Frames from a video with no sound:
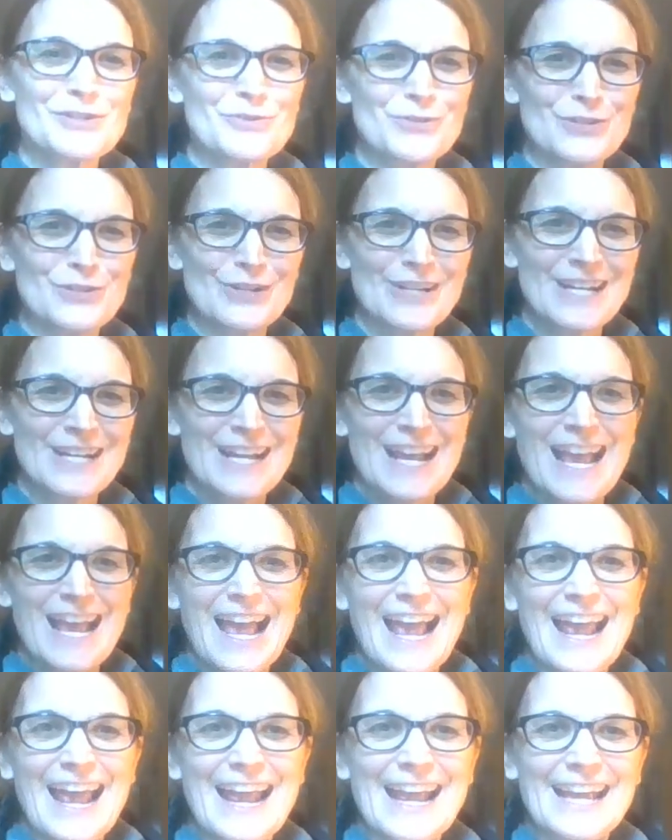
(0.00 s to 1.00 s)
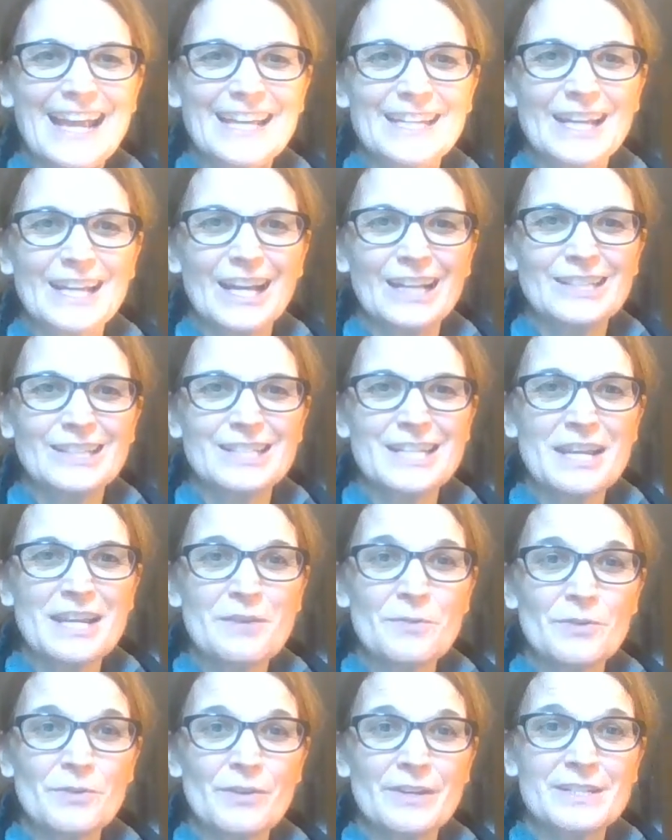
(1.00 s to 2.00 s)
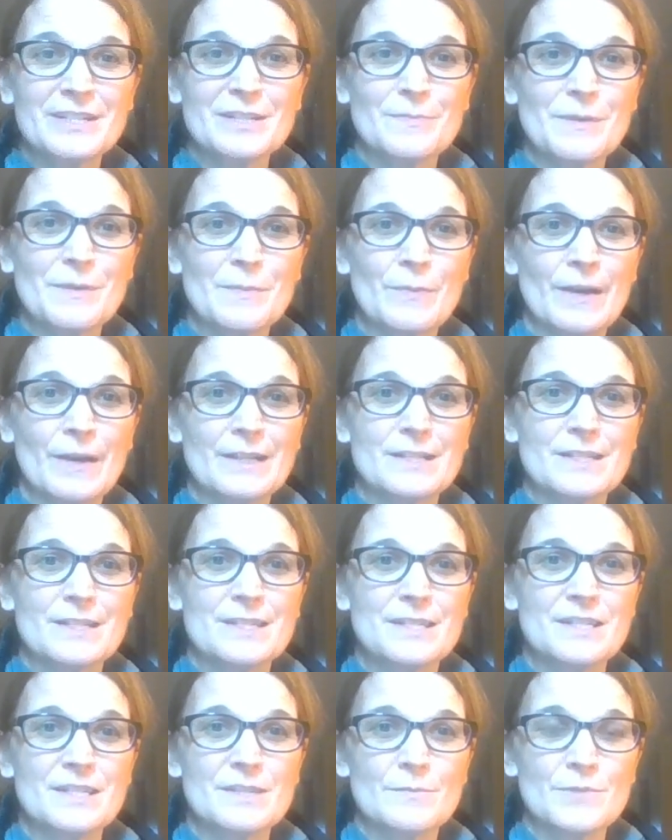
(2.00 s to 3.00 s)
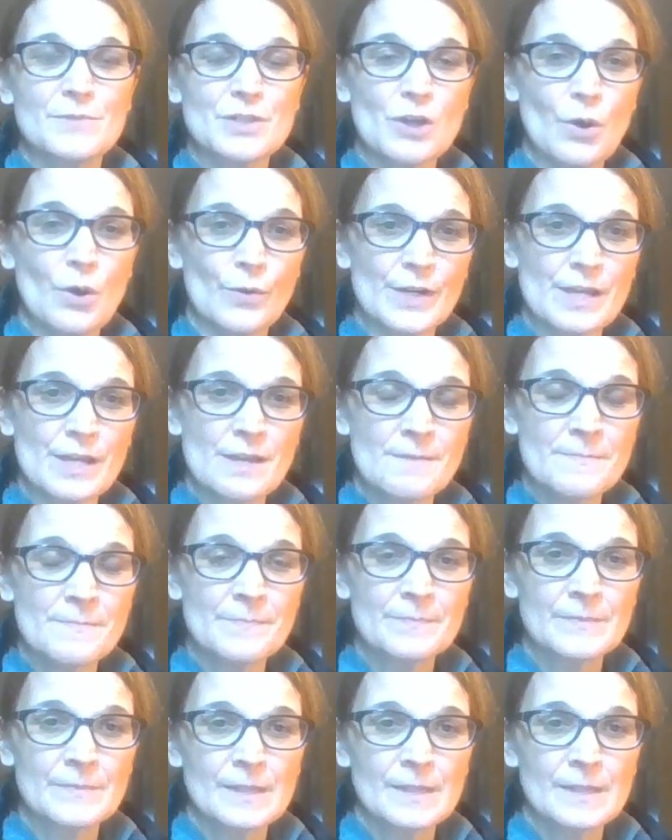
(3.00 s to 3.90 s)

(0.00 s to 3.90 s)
Schuster, and today we're going to be practicing some decoding